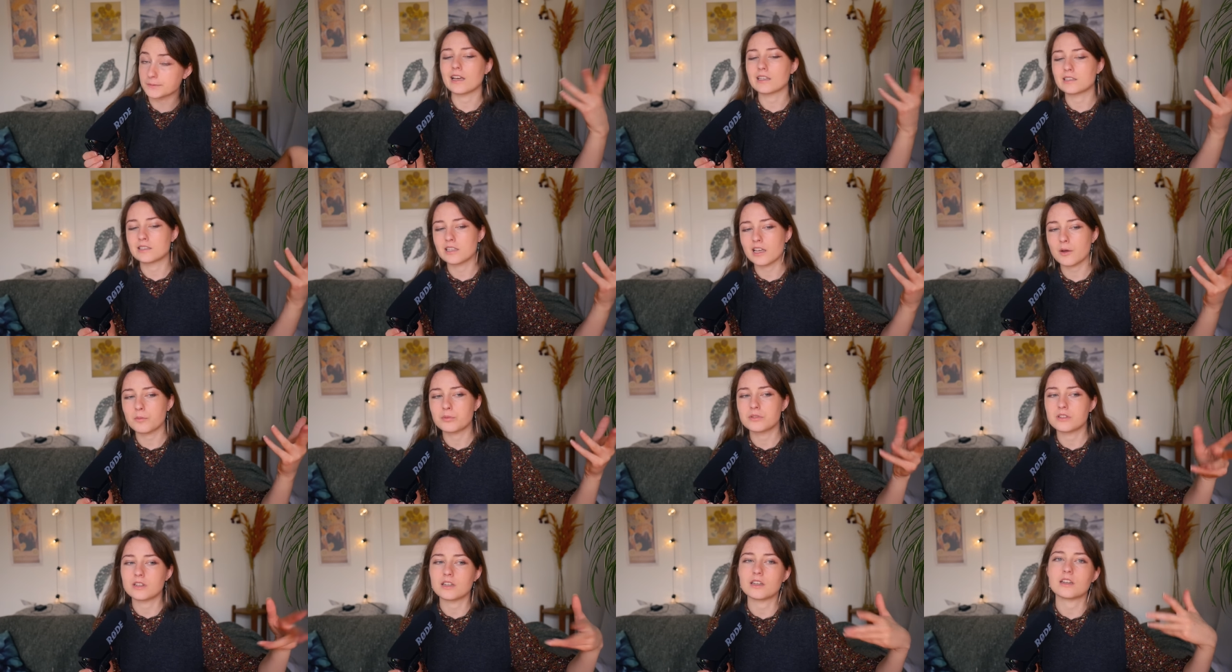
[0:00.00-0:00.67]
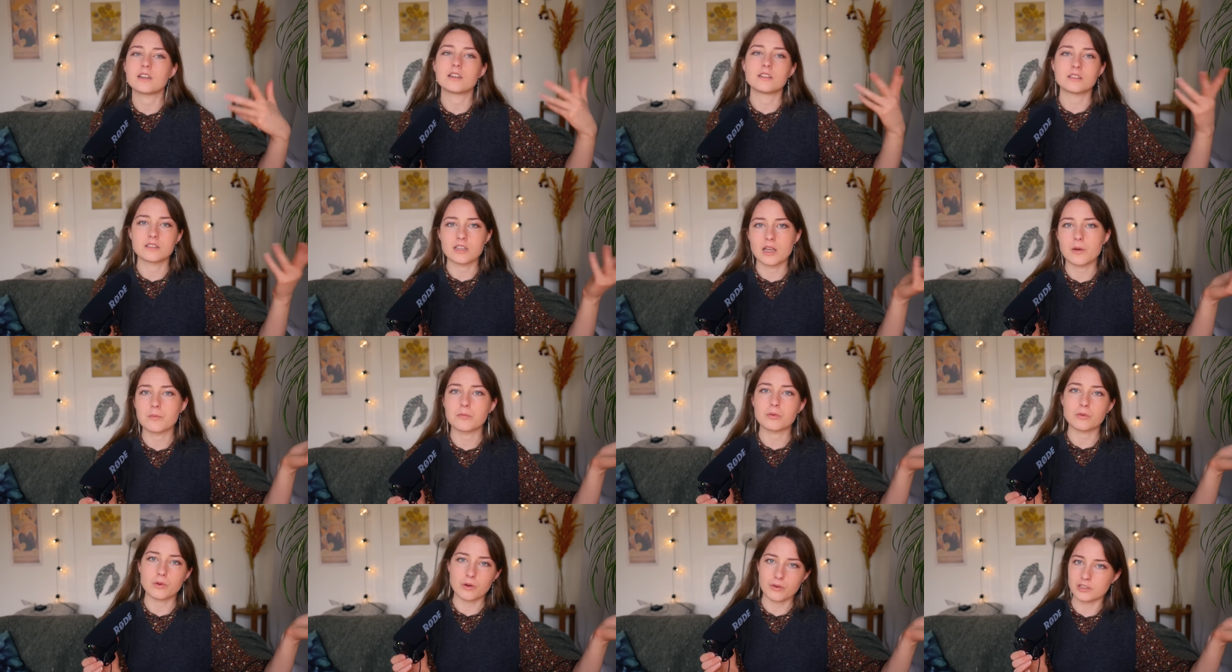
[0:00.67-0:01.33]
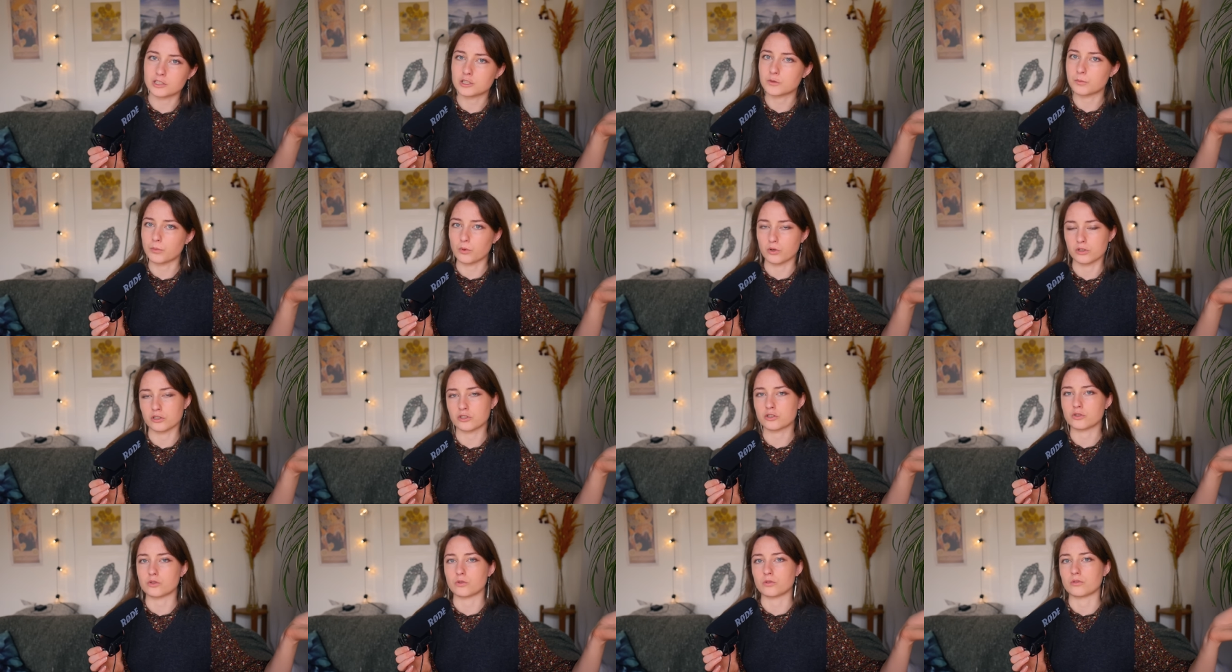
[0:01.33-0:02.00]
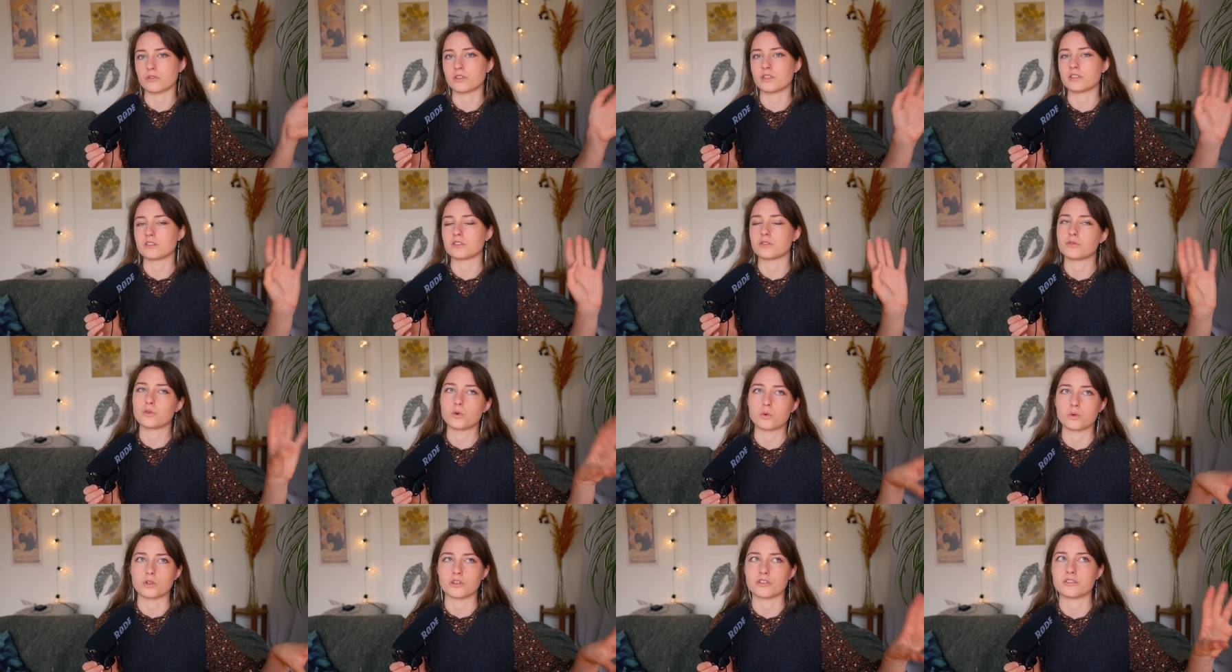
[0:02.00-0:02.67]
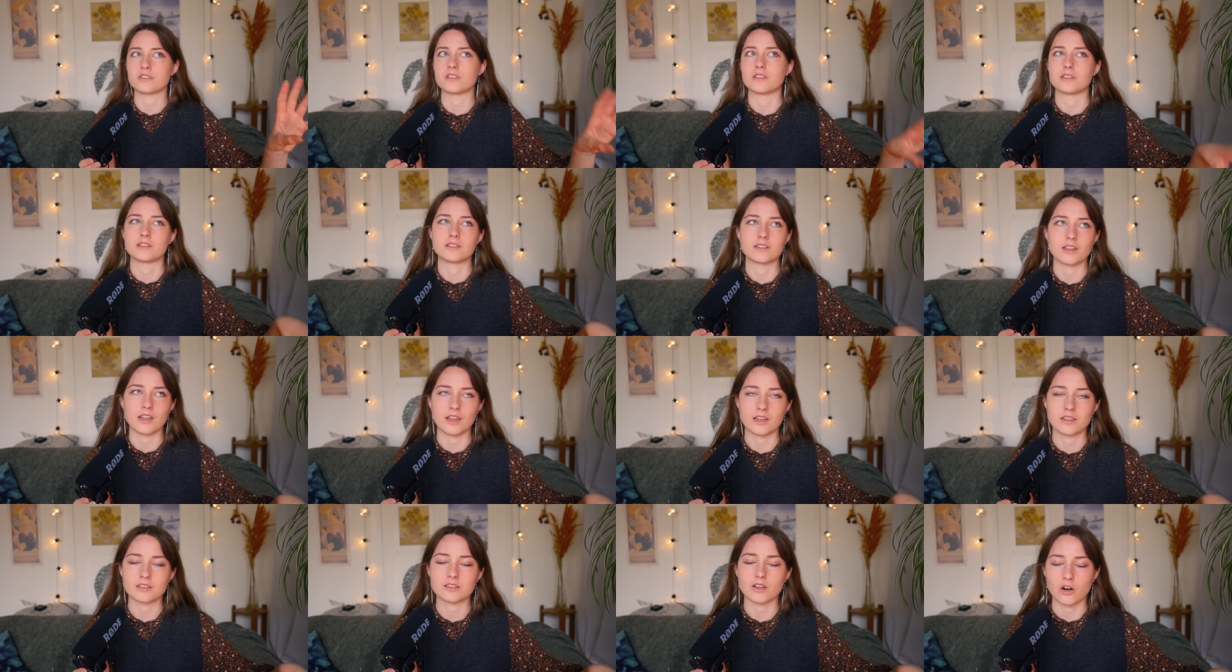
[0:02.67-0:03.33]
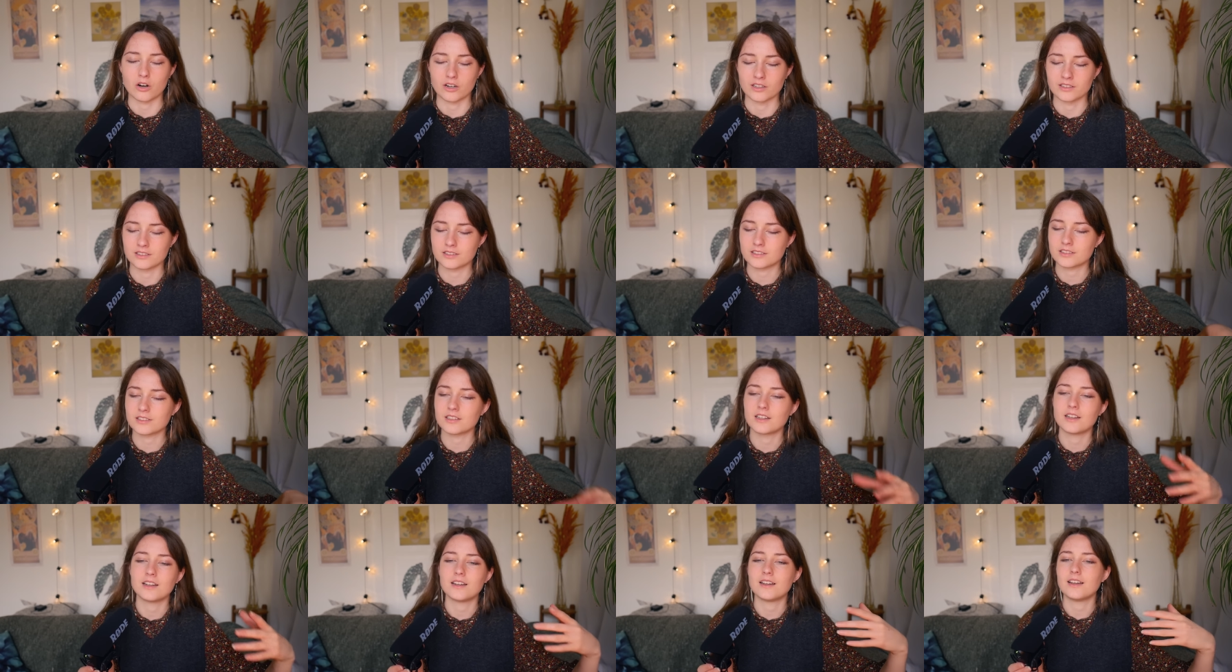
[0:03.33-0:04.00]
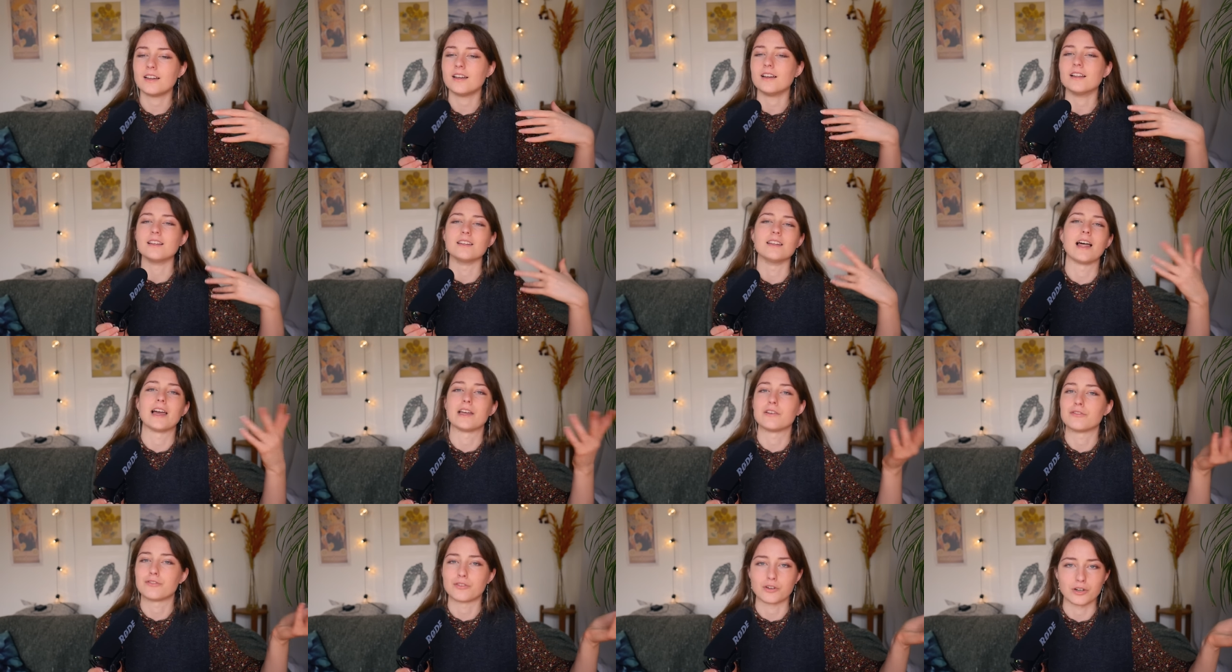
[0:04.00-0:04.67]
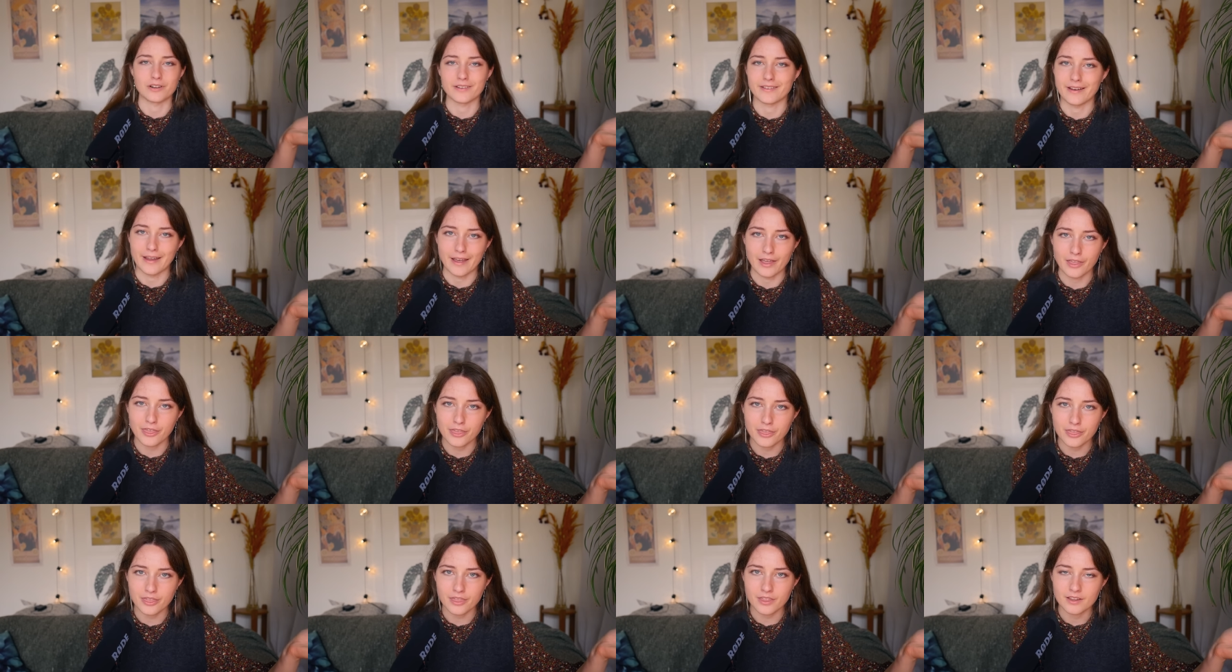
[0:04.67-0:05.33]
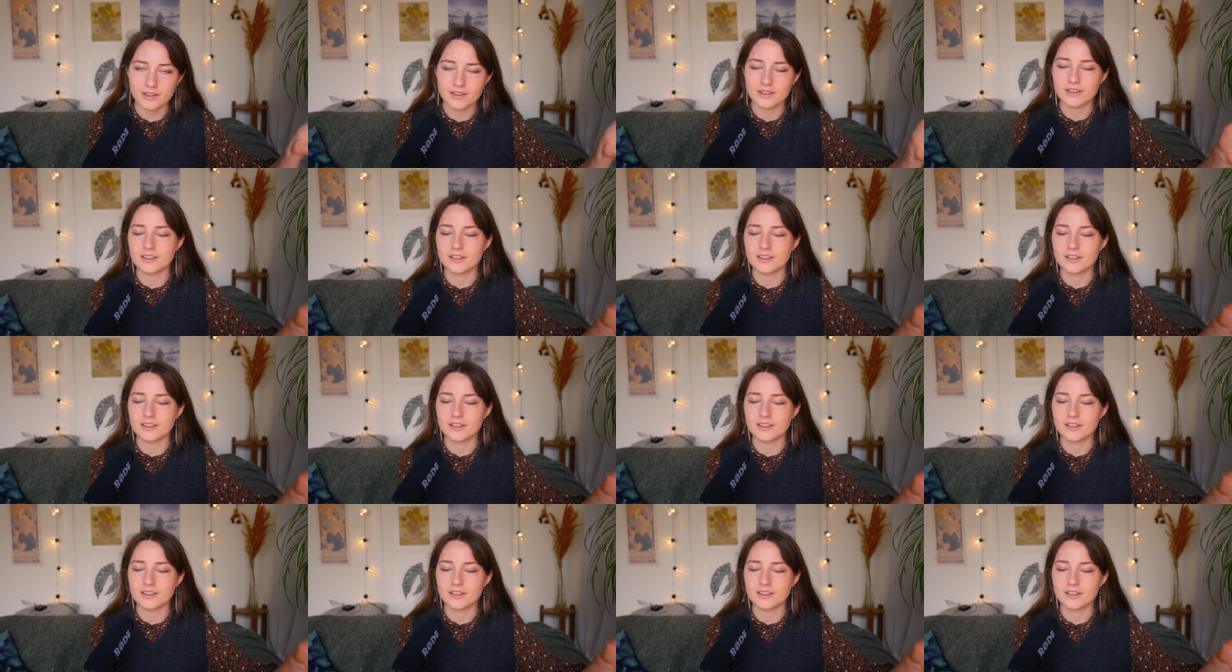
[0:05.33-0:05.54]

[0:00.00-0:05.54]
Except in contemporary sports stories, of course, the stakes aren't life or death.